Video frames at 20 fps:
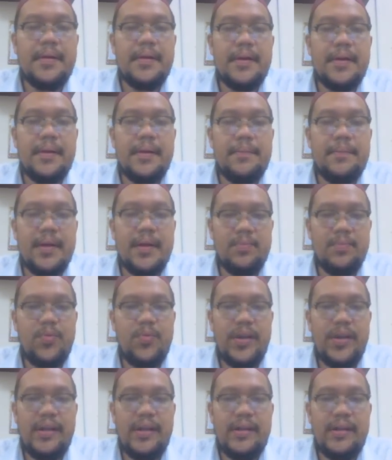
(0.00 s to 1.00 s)
but you
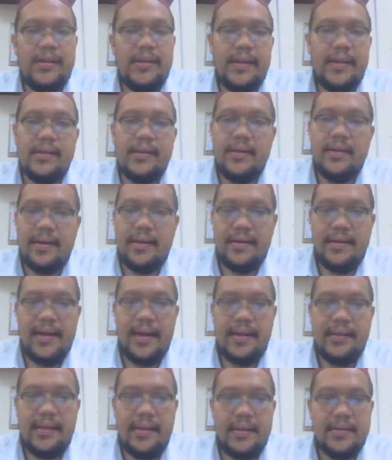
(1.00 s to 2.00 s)
put in detail
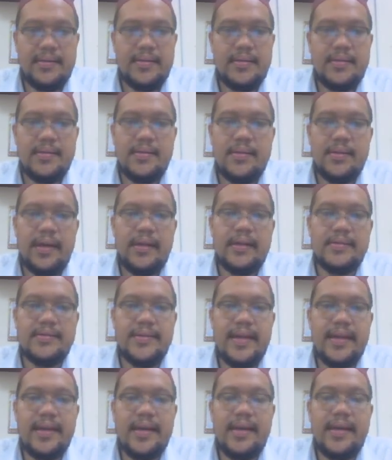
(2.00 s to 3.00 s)
like this. Okay, the
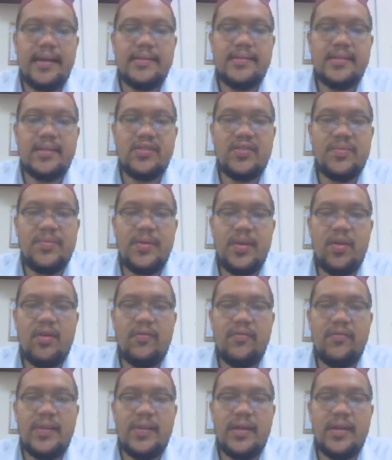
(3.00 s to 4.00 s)
second executive meeting
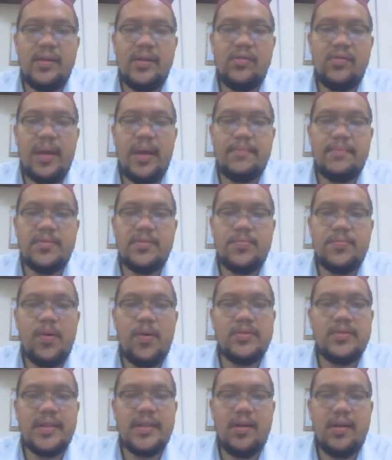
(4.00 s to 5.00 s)
of the UTM
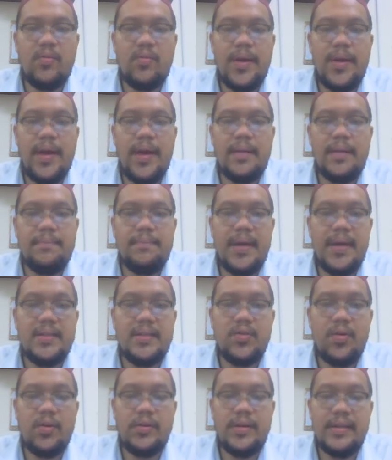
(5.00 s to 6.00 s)
Sports Club will be held
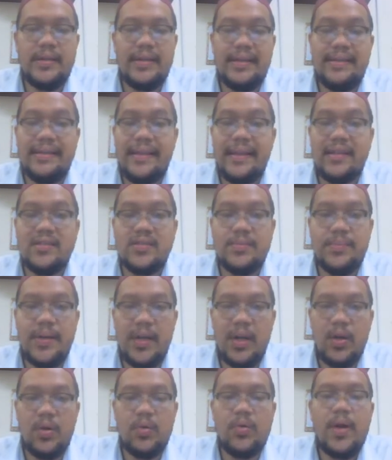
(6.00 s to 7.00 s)
based on the details
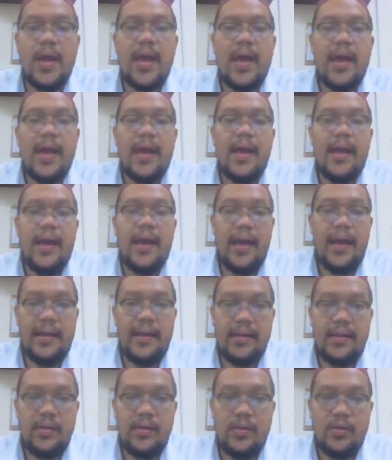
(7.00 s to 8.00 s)
below, and
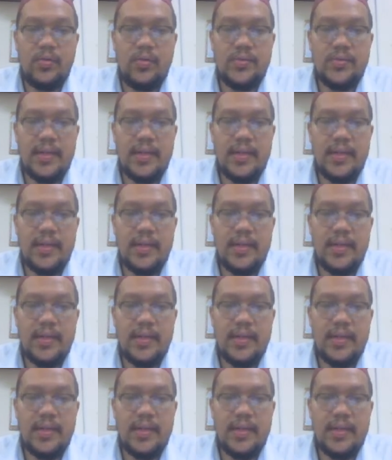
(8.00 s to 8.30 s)
then you use